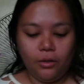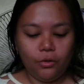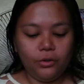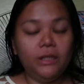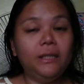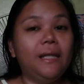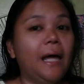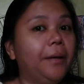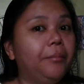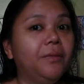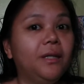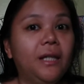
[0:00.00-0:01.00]
only
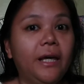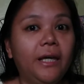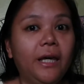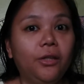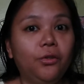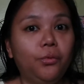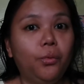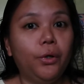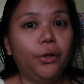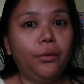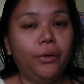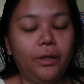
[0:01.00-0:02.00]
time that I get to
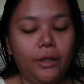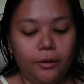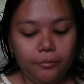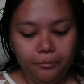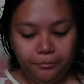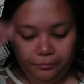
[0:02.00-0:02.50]
work with it.